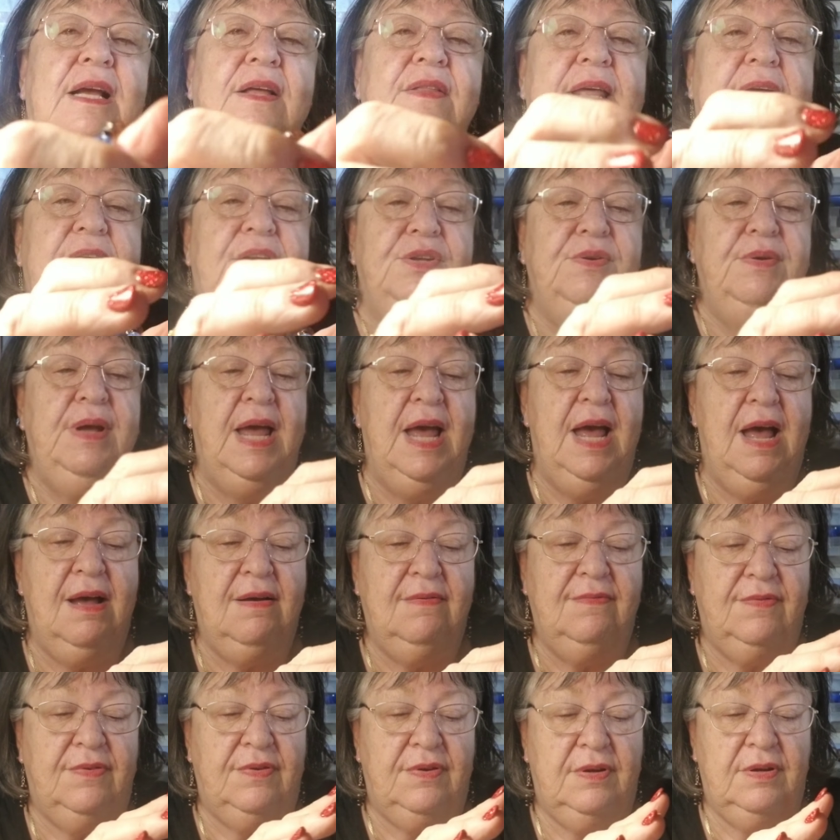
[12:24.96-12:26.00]
They do
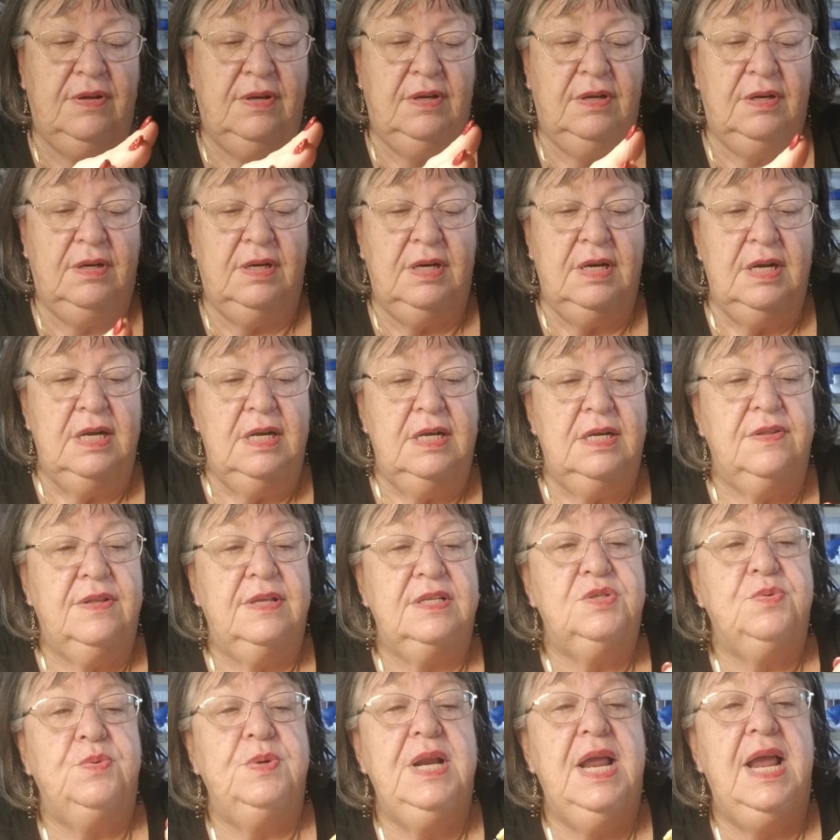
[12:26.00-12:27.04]
have,
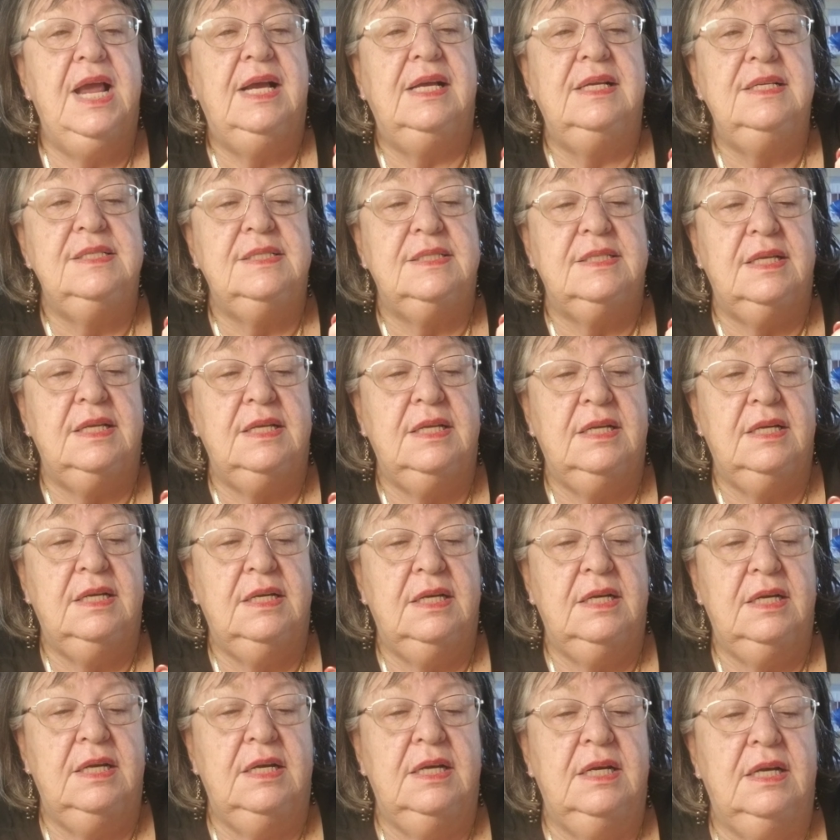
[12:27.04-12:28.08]
this one has
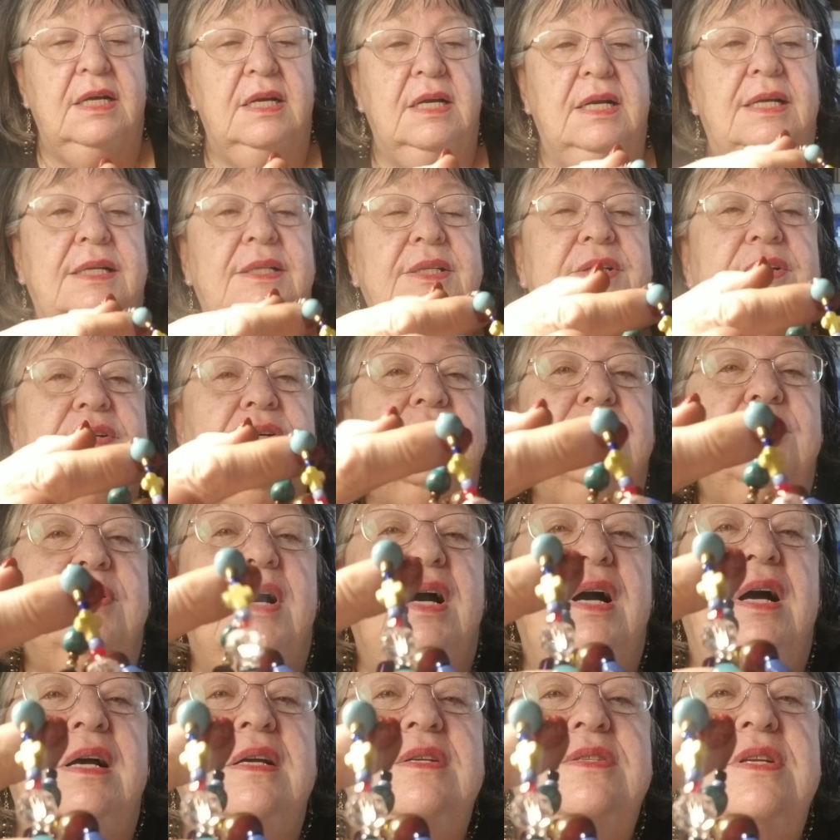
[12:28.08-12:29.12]
a little
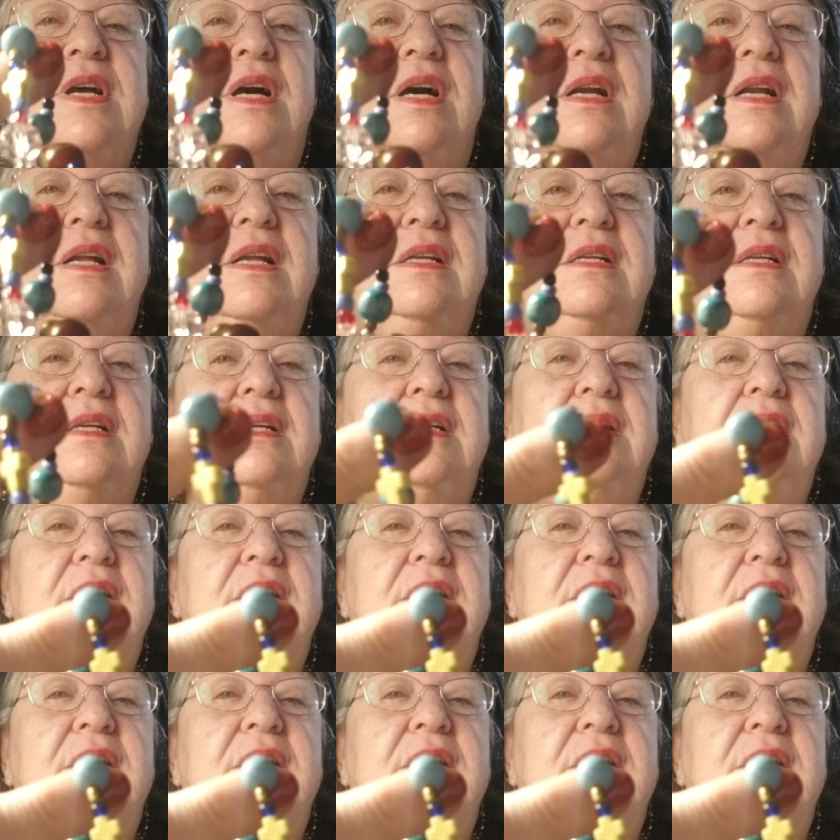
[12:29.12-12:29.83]
cross on it.